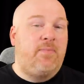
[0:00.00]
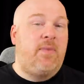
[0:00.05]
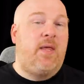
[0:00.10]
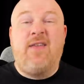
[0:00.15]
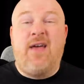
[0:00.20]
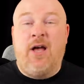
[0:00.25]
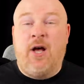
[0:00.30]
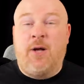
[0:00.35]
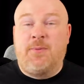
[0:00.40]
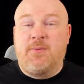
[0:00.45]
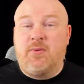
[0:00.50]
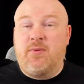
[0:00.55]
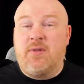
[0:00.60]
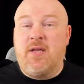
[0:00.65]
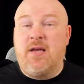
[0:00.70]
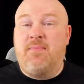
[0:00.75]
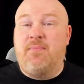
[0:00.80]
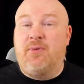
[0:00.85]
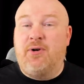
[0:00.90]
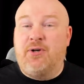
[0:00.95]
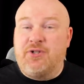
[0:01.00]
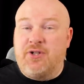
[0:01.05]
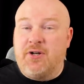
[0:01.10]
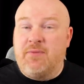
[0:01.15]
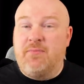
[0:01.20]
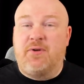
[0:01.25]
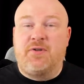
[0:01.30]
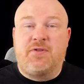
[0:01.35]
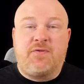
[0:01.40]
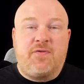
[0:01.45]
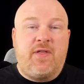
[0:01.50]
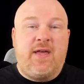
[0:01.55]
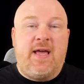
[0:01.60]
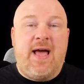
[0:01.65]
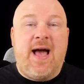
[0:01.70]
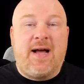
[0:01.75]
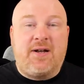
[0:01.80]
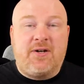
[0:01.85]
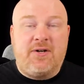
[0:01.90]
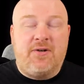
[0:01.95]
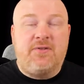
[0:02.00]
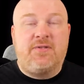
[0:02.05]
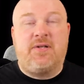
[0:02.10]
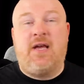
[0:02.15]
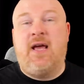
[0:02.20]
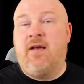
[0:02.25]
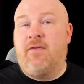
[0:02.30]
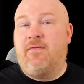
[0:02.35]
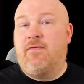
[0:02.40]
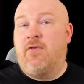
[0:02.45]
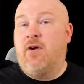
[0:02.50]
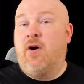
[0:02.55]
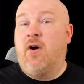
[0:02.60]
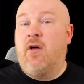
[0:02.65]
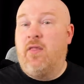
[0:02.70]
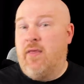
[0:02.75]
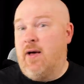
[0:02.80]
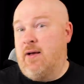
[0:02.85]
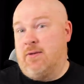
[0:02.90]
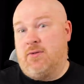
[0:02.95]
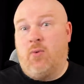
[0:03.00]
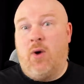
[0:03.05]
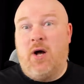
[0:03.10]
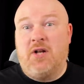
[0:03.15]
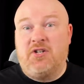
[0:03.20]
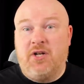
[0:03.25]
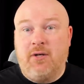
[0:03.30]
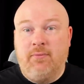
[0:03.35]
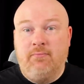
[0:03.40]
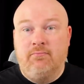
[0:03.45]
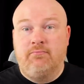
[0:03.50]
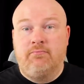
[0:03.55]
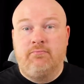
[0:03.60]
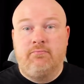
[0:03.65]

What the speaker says: I think that helps with the immersion, both for the actors and for us watching.